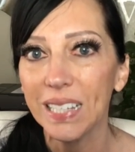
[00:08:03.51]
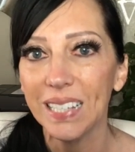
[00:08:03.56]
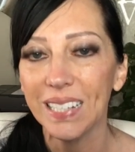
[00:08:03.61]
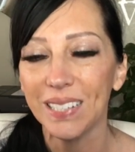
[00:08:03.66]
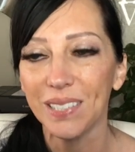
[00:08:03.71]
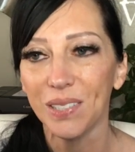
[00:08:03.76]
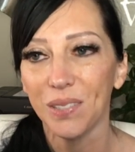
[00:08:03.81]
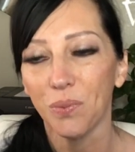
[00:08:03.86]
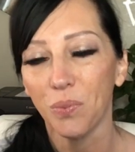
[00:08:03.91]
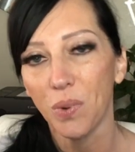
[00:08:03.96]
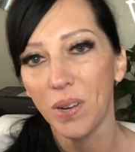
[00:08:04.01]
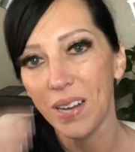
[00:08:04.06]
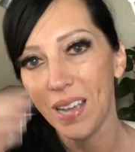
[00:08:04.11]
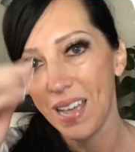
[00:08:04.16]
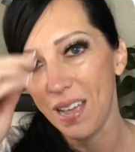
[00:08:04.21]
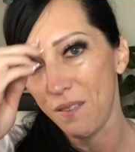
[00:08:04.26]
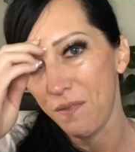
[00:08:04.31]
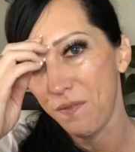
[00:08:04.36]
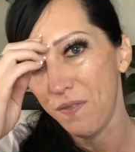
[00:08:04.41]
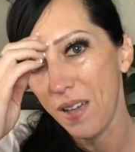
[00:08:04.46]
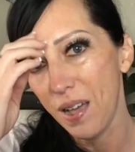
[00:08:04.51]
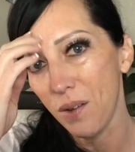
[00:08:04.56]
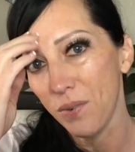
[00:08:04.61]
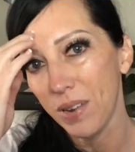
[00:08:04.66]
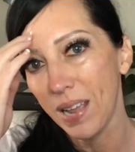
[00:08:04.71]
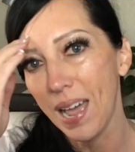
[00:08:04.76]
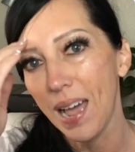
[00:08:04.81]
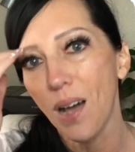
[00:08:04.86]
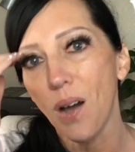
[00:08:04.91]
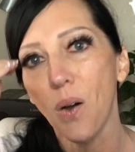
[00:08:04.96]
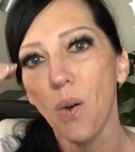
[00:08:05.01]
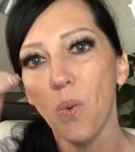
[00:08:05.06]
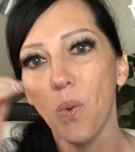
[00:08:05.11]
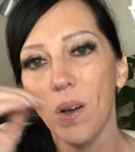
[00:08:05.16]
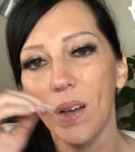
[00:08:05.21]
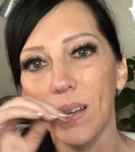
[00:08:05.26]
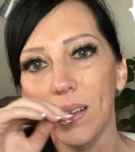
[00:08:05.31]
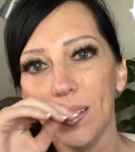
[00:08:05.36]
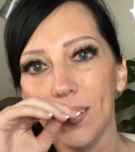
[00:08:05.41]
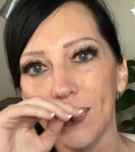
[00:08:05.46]
And what I had found out
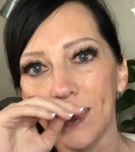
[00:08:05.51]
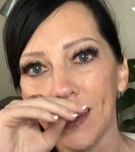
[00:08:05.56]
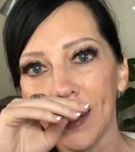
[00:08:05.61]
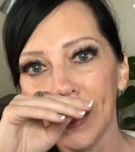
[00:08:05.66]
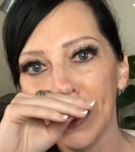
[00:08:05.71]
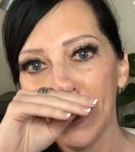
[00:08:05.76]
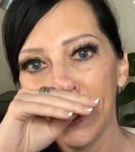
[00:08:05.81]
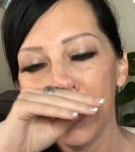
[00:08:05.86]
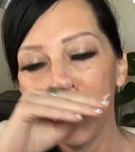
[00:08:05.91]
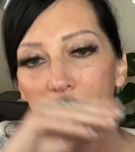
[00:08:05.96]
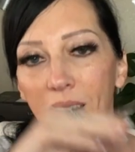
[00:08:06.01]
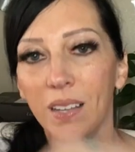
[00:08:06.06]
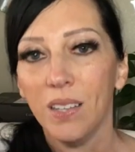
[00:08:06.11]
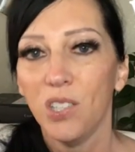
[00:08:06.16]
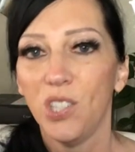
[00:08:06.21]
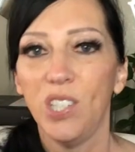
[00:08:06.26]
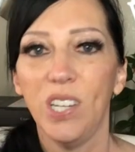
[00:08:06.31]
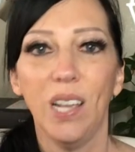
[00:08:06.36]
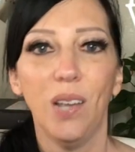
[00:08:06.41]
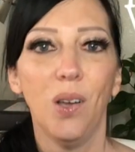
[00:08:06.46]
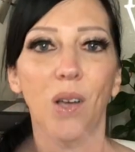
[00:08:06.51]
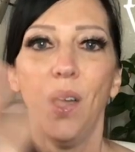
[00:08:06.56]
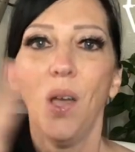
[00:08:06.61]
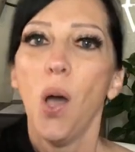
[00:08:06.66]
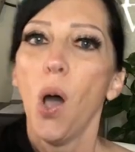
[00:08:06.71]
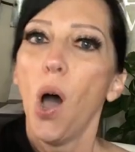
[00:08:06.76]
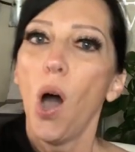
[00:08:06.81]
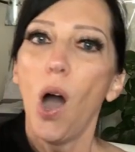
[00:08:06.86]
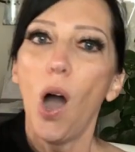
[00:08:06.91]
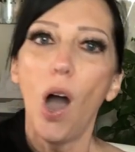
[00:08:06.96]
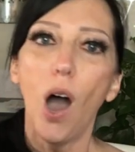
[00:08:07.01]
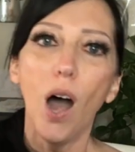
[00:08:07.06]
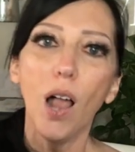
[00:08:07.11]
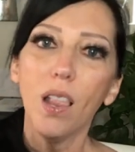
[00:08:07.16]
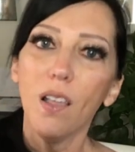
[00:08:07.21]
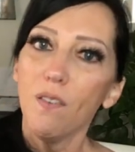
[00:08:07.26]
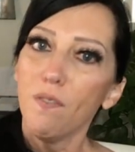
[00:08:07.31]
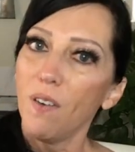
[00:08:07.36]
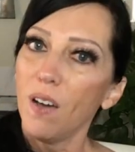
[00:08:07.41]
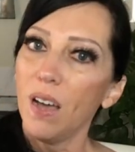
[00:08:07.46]
was, shit,
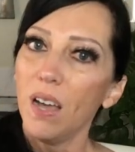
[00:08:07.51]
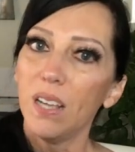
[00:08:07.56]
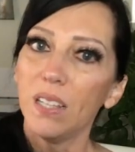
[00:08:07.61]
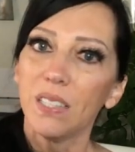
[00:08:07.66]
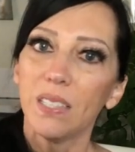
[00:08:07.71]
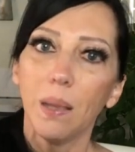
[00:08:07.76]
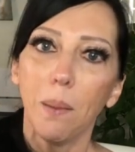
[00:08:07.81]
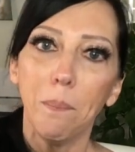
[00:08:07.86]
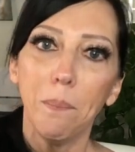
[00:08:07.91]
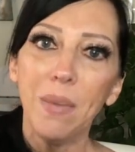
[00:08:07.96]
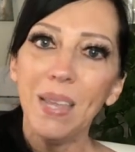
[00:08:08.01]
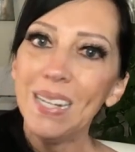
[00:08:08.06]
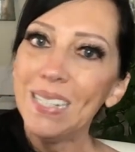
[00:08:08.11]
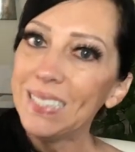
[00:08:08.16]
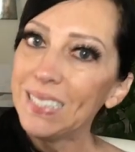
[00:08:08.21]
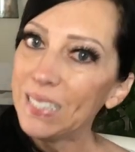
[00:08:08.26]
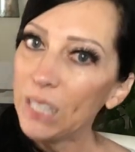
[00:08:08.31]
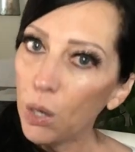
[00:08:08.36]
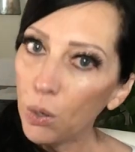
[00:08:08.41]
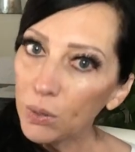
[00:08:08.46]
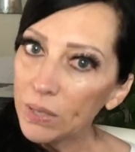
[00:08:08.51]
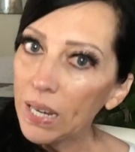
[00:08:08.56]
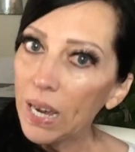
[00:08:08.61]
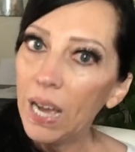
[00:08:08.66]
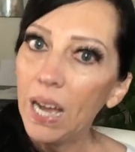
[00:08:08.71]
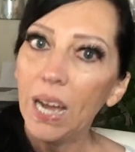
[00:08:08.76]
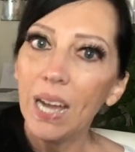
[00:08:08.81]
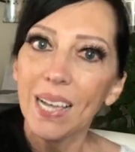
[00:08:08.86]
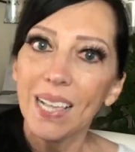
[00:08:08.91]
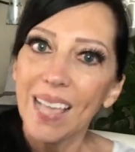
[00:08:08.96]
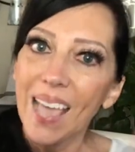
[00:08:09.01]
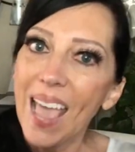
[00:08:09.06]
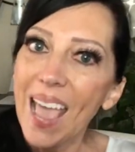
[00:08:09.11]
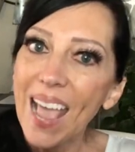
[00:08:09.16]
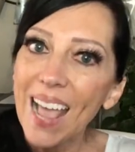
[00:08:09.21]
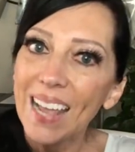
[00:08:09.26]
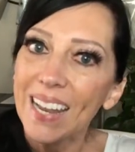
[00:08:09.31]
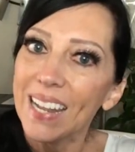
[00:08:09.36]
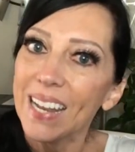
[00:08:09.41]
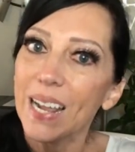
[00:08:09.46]
all of us, Minnesota,
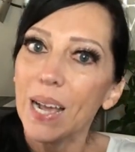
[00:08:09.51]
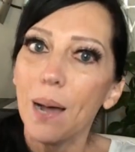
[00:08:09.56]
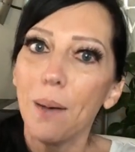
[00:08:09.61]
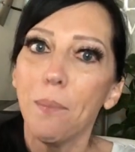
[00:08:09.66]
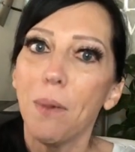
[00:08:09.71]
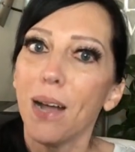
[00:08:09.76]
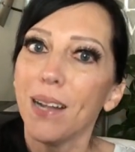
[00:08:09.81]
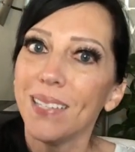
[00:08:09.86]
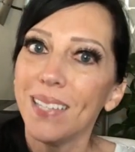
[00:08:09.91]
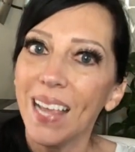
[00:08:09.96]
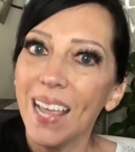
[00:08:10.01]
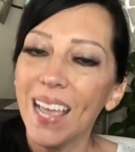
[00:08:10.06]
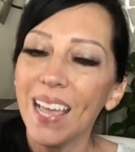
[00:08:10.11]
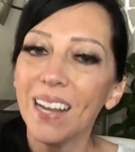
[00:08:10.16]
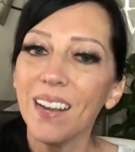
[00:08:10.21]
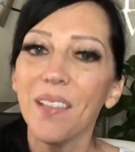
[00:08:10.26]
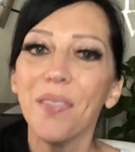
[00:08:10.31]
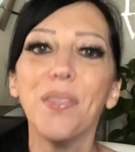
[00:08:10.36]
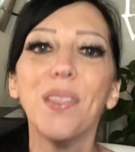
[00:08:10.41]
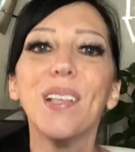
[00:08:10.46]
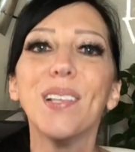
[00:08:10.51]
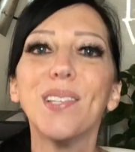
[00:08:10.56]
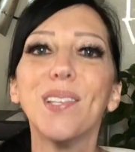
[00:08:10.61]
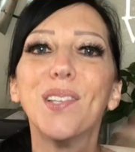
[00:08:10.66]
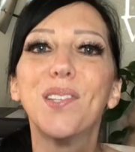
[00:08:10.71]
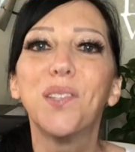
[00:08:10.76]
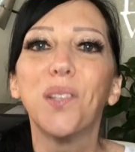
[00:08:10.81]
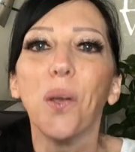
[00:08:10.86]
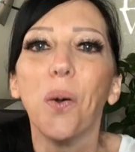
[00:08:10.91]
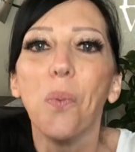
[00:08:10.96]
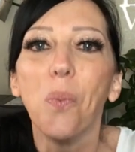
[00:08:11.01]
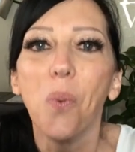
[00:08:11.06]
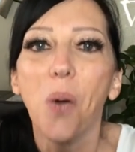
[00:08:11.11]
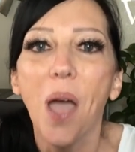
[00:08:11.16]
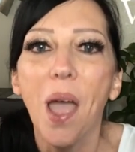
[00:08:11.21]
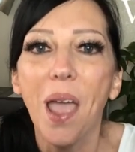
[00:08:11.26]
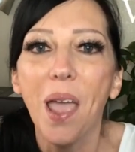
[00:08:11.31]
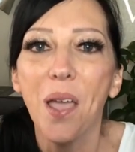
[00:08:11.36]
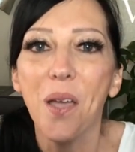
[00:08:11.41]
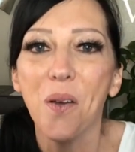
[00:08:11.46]
Canada, Montana, this is the
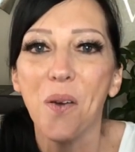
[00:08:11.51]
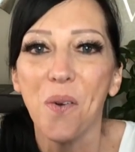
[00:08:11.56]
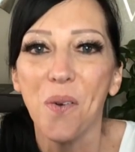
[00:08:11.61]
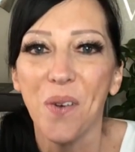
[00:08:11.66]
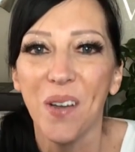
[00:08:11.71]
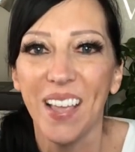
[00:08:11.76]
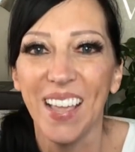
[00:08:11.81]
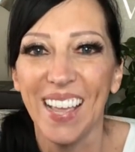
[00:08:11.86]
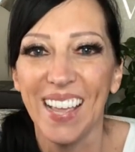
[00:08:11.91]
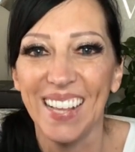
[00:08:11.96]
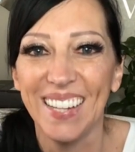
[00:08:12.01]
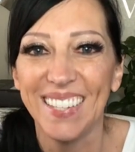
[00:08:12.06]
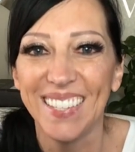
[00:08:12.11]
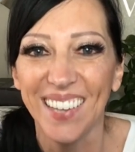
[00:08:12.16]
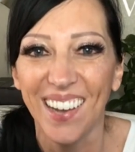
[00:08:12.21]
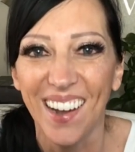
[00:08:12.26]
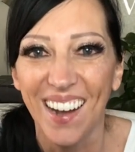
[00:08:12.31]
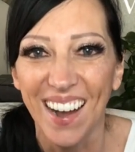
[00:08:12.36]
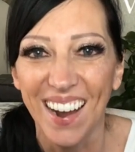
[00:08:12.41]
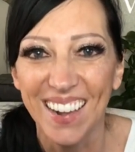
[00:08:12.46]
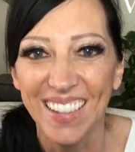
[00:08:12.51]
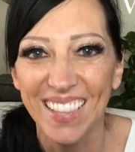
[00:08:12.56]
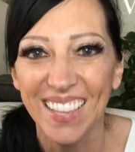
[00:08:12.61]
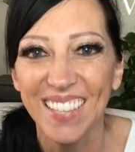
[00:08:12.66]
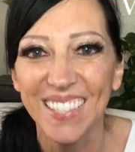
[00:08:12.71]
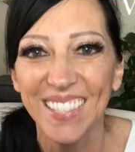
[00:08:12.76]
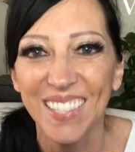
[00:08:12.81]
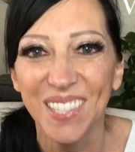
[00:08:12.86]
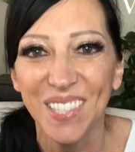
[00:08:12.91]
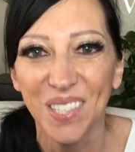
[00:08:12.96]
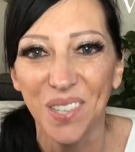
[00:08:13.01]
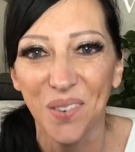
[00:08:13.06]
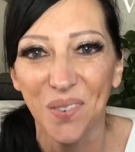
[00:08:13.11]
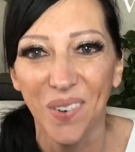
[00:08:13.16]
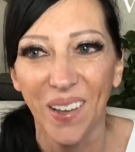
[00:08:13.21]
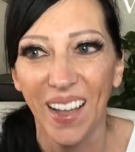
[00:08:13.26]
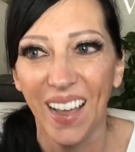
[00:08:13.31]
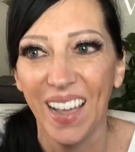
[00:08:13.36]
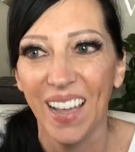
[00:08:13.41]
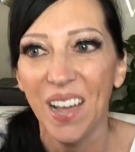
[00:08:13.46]
way we talk. This is the
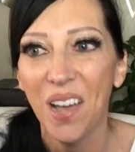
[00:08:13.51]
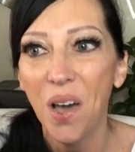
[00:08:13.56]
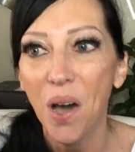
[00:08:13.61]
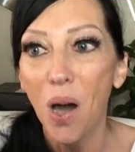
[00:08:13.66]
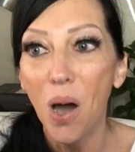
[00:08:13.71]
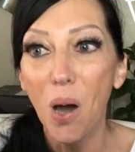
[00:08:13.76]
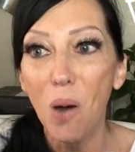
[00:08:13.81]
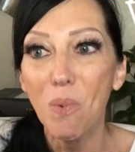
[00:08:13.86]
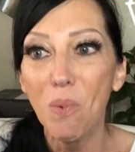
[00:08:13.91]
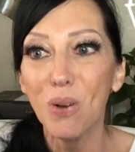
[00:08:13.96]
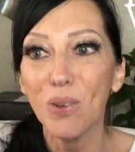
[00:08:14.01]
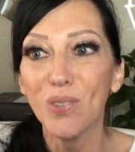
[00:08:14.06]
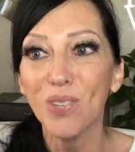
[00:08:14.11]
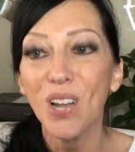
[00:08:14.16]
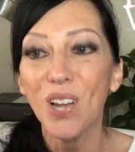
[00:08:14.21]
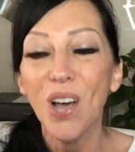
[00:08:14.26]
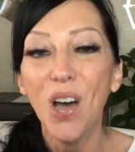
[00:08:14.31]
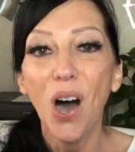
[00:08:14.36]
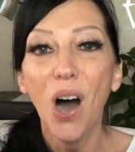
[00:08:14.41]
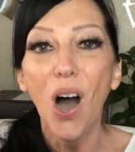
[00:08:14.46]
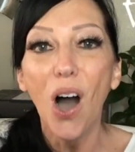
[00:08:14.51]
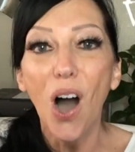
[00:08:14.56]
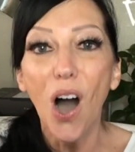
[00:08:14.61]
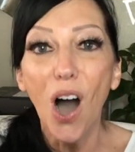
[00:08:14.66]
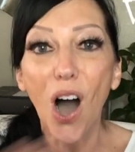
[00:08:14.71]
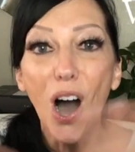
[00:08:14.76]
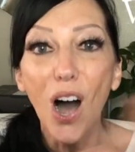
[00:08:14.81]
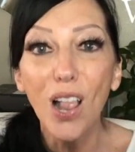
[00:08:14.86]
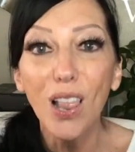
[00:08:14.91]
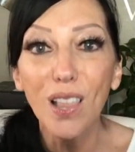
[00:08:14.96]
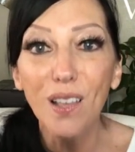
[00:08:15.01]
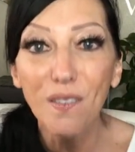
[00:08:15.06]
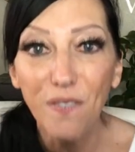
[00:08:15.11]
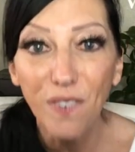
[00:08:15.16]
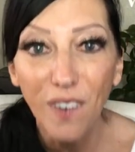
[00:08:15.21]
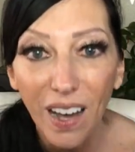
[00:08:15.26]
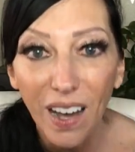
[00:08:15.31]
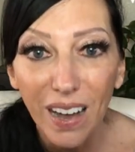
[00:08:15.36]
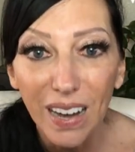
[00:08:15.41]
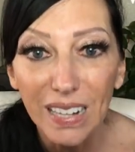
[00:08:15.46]
way almost all of
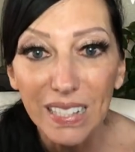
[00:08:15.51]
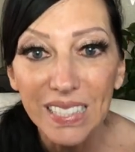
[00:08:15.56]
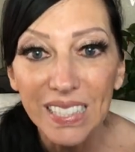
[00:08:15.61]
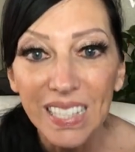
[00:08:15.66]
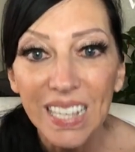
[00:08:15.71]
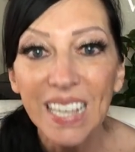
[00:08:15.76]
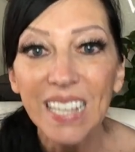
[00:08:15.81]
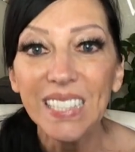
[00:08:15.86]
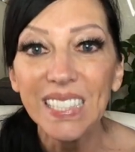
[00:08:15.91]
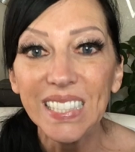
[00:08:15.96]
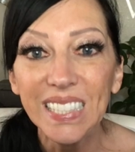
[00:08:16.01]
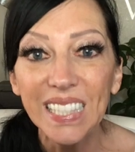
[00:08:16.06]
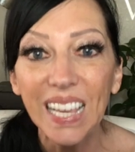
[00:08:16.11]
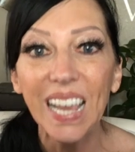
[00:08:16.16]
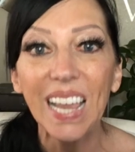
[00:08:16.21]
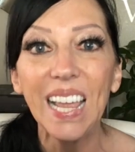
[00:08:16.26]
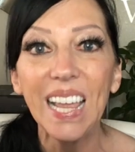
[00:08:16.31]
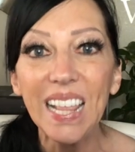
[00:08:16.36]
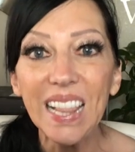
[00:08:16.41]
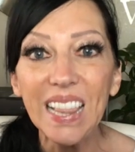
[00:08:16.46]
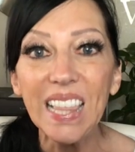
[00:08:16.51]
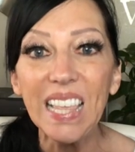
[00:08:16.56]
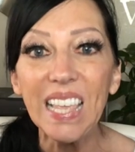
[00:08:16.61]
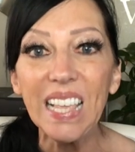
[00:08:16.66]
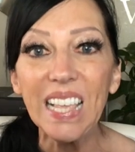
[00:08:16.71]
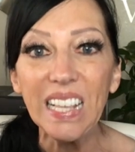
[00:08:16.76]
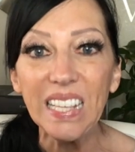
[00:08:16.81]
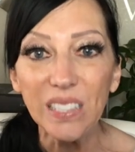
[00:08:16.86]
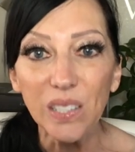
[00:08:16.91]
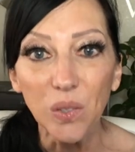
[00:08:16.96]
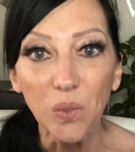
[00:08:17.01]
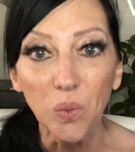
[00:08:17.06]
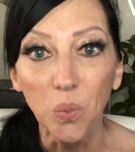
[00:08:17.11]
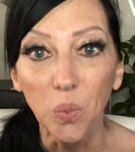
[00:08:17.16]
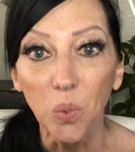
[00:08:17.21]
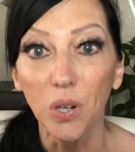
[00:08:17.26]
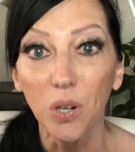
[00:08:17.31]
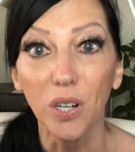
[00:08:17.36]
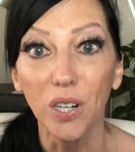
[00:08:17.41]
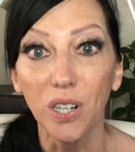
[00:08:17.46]
us say these
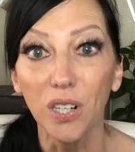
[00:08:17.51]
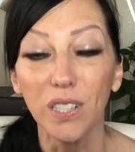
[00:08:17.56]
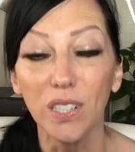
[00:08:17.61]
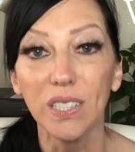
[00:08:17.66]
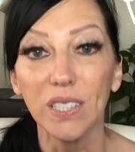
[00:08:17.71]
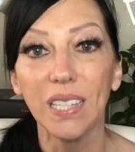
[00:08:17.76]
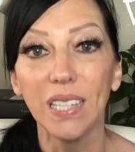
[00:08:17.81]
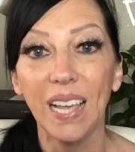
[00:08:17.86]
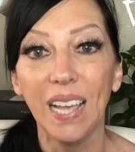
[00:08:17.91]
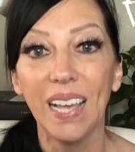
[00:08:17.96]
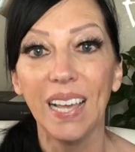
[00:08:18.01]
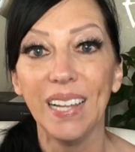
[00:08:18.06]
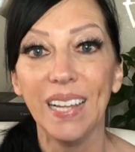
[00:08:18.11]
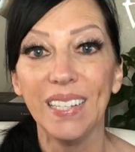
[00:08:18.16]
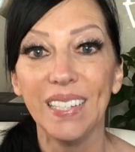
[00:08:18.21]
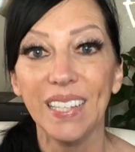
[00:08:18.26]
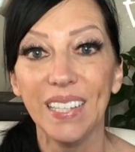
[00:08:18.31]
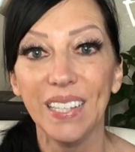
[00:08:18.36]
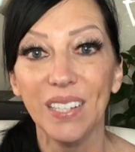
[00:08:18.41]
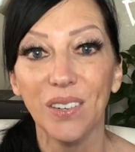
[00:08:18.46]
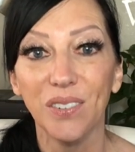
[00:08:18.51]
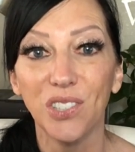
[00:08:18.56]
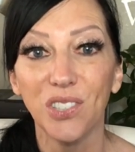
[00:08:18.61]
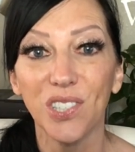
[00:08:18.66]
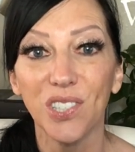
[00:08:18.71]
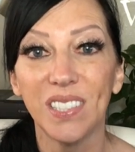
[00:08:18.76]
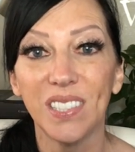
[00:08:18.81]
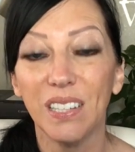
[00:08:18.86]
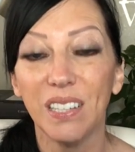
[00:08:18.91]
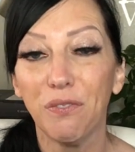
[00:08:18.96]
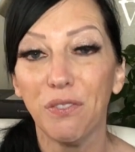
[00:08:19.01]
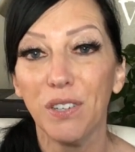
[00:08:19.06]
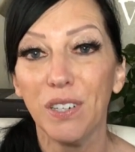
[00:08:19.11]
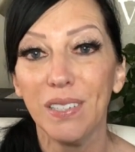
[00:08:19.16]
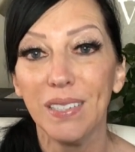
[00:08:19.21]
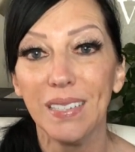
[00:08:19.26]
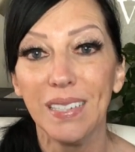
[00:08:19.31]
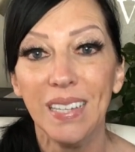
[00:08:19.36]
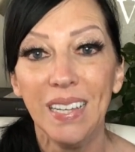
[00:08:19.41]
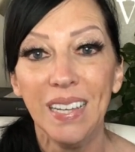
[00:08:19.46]
words, and just
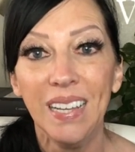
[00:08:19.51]
different